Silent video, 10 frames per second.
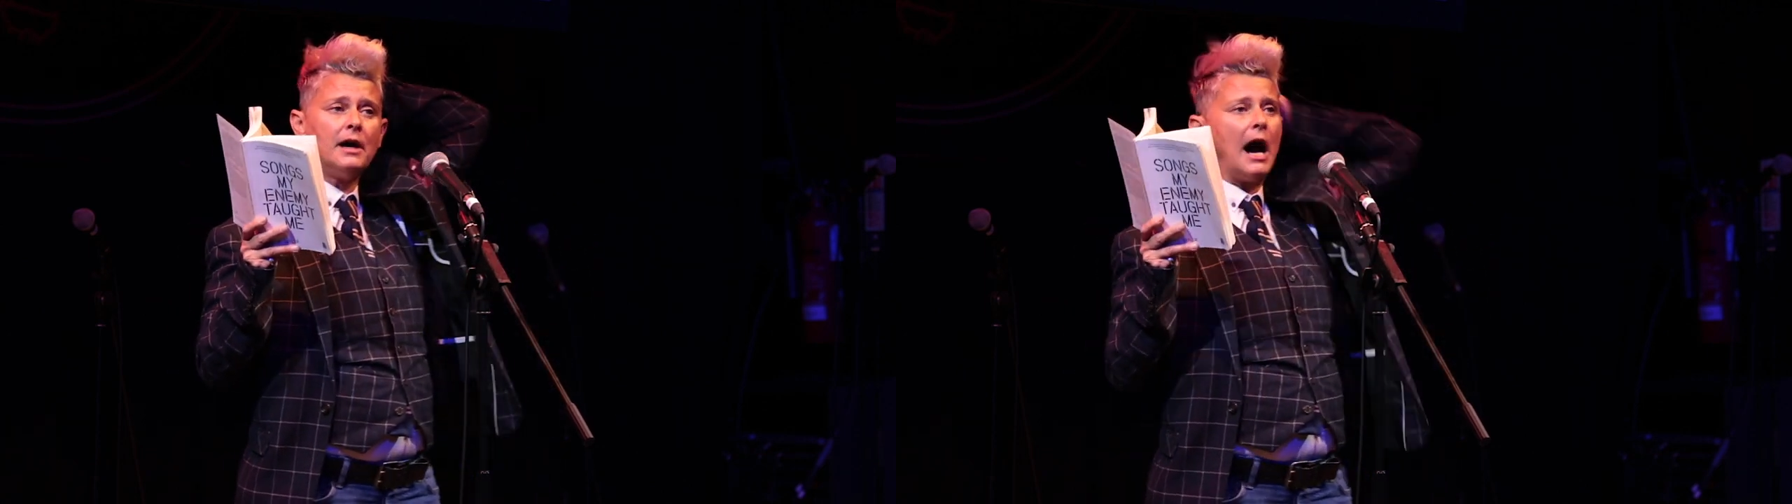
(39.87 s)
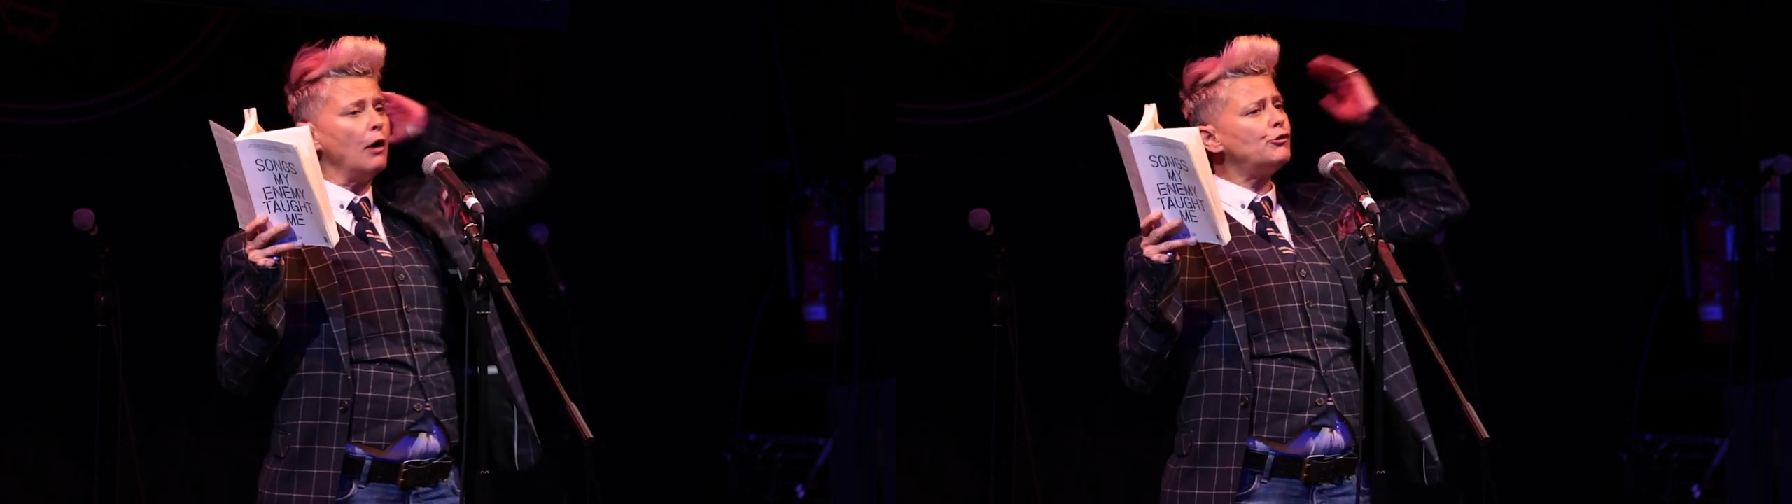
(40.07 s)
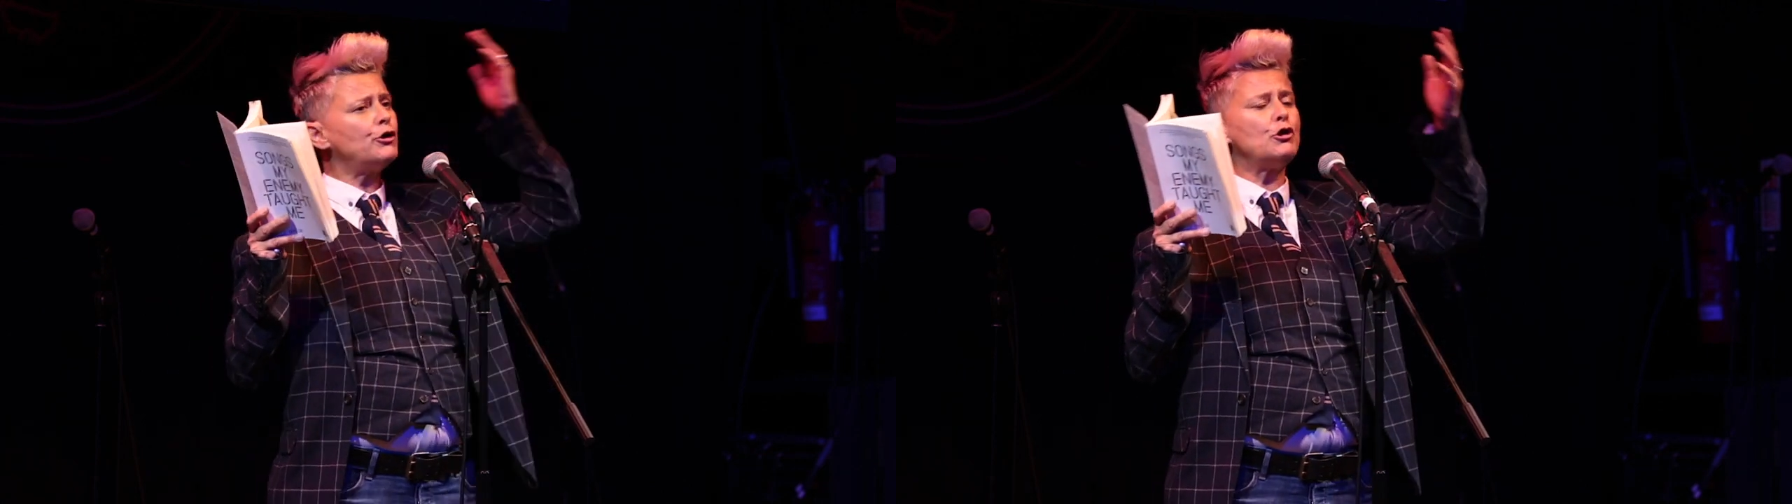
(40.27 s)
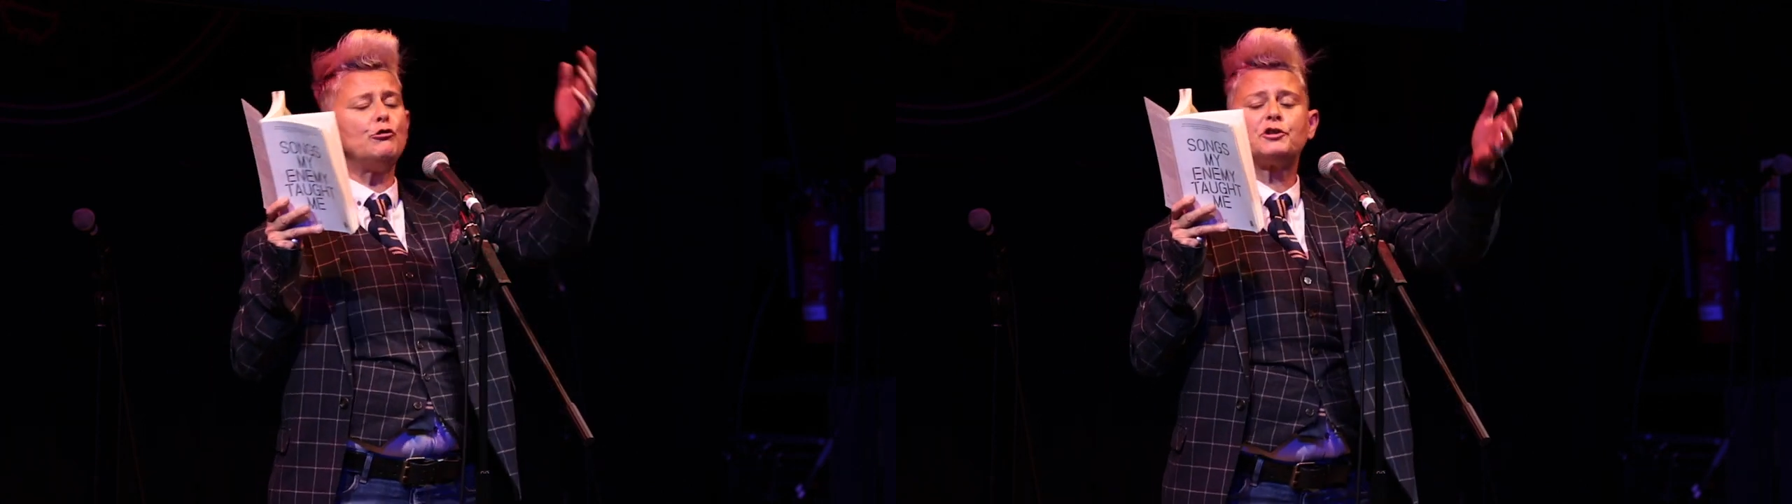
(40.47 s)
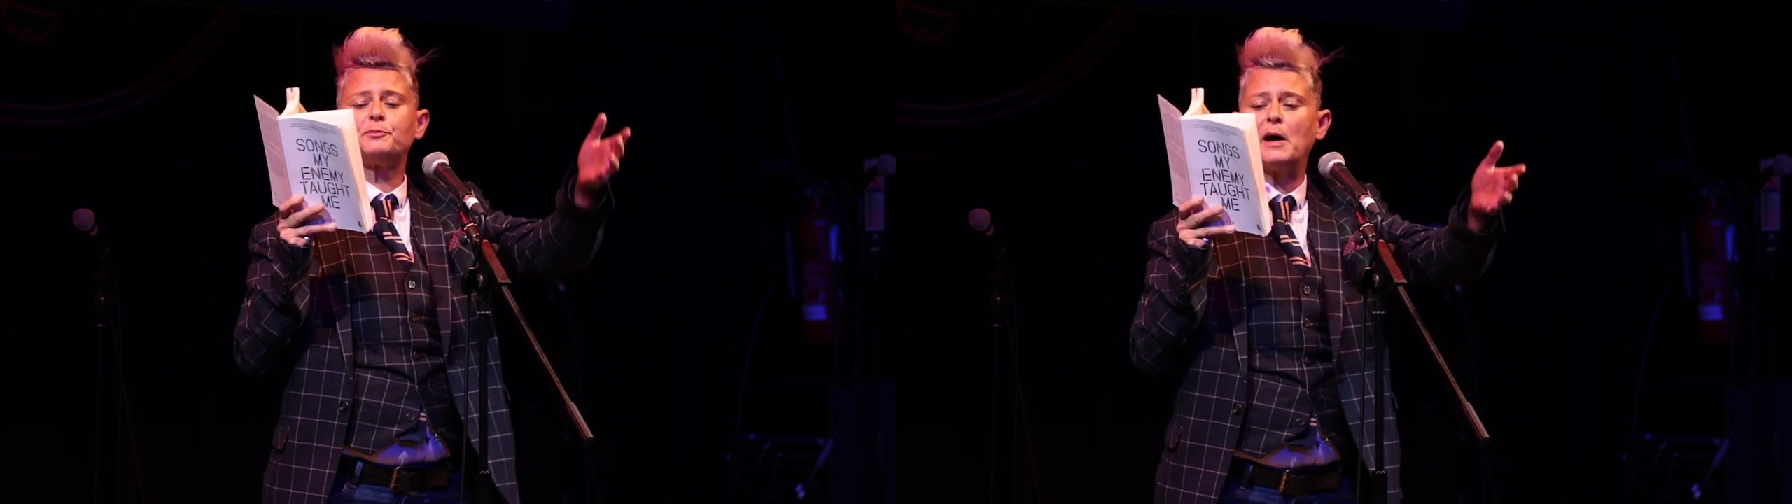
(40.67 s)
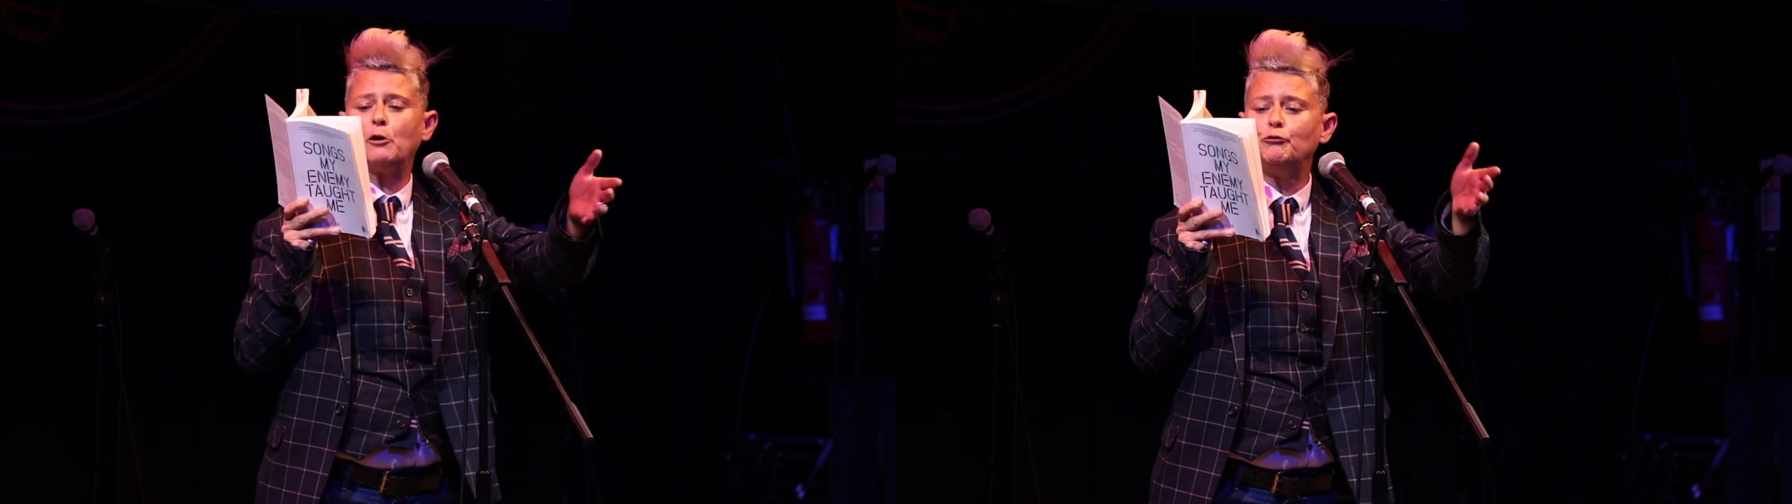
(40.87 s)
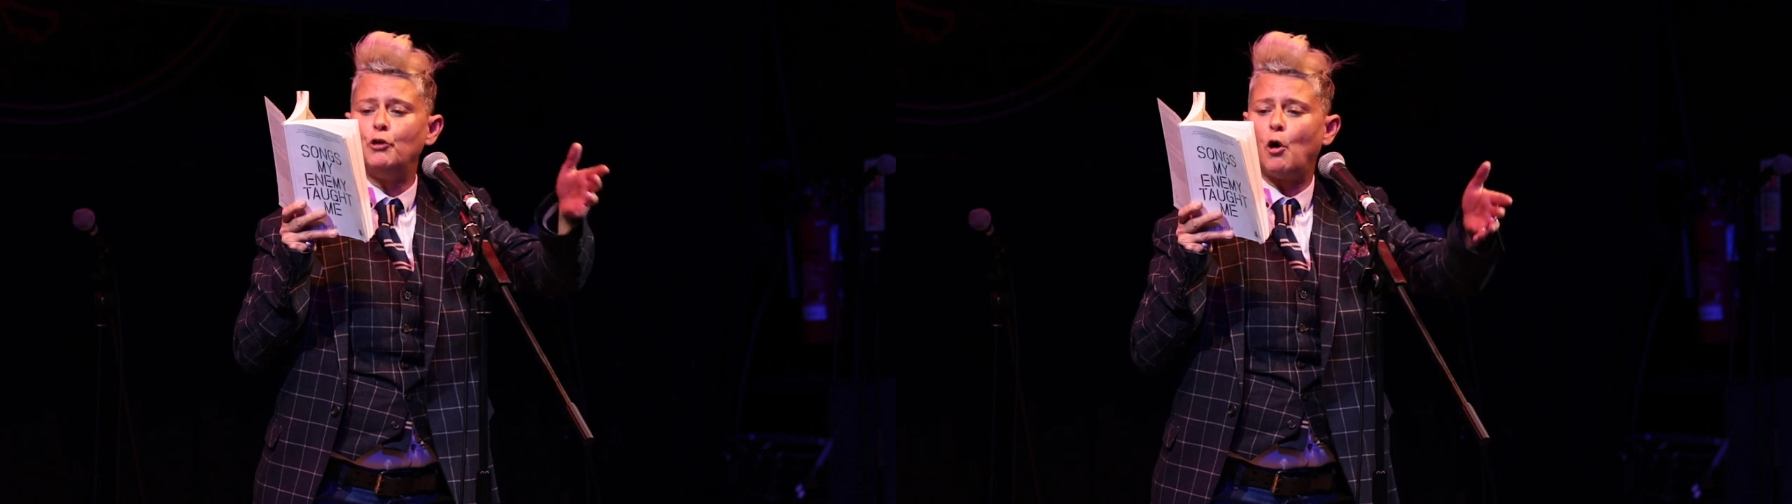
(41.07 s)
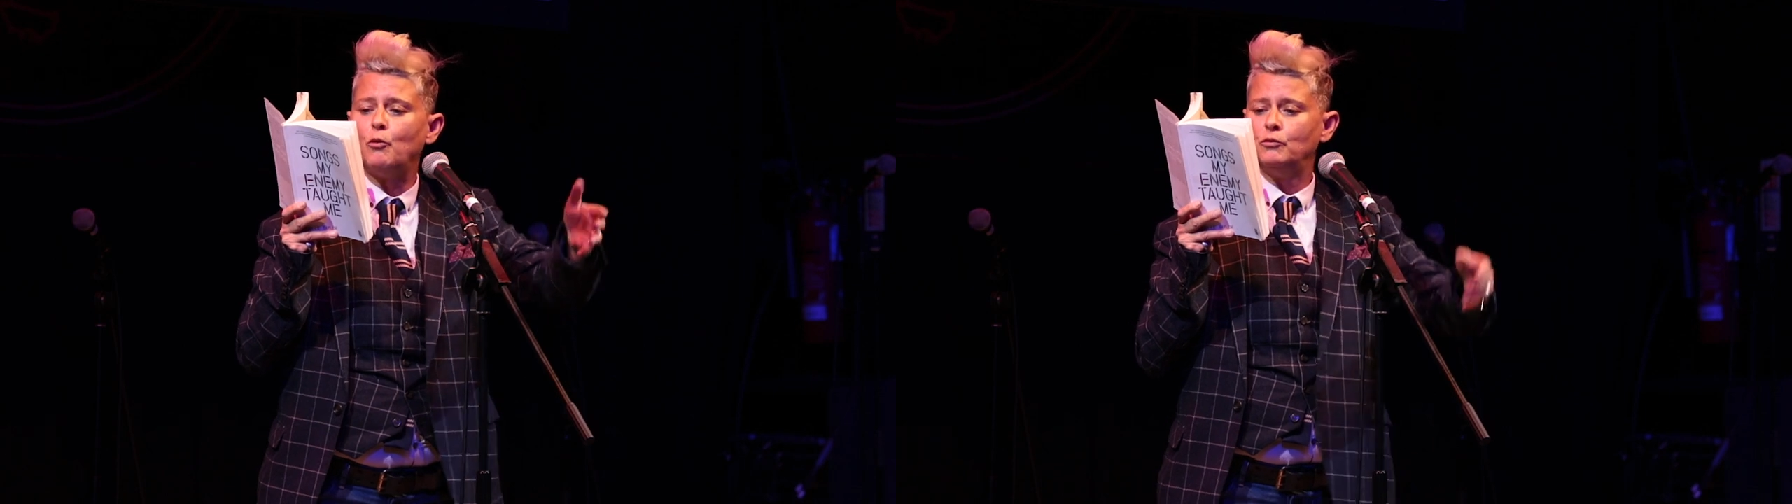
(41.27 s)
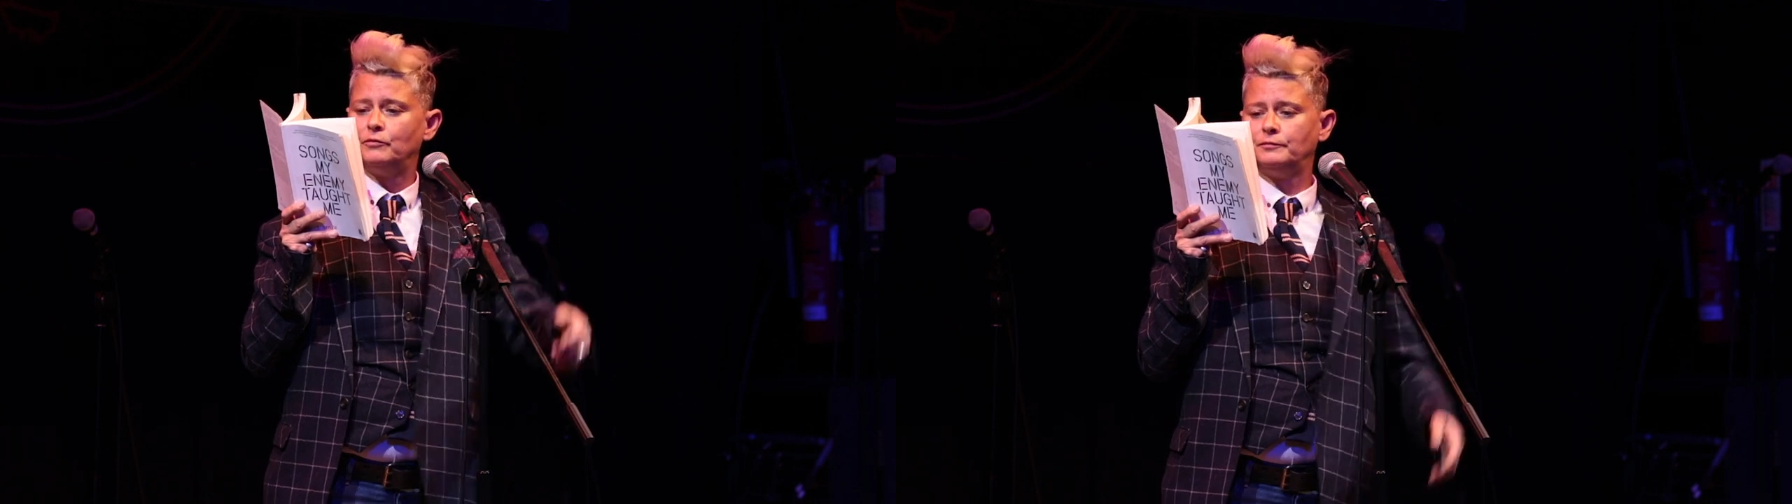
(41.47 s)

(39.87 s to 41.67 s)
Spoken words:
how do you spell no?